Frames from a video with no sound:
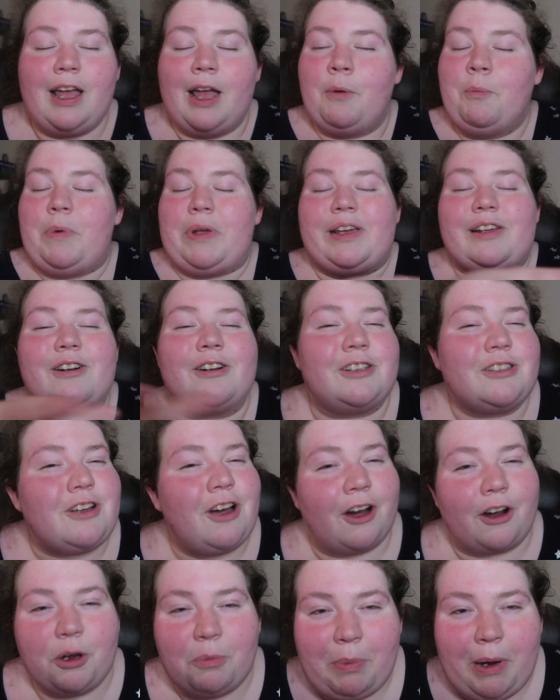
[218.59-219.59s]
and we can all
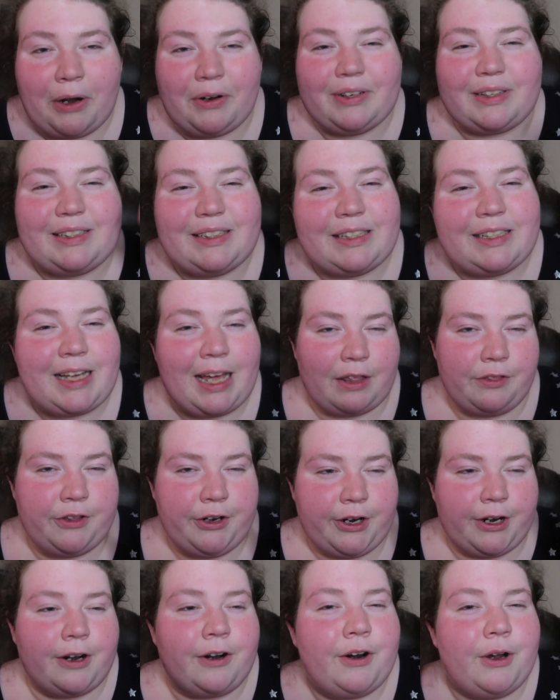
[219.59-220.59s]
talk about it
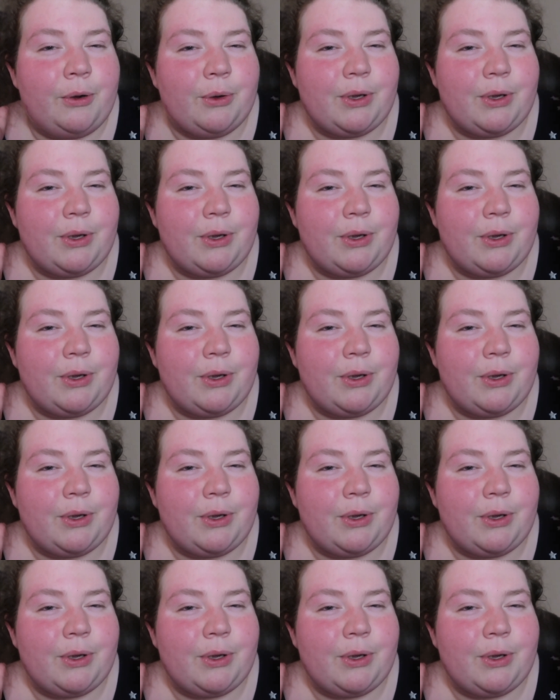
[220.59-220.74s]
together,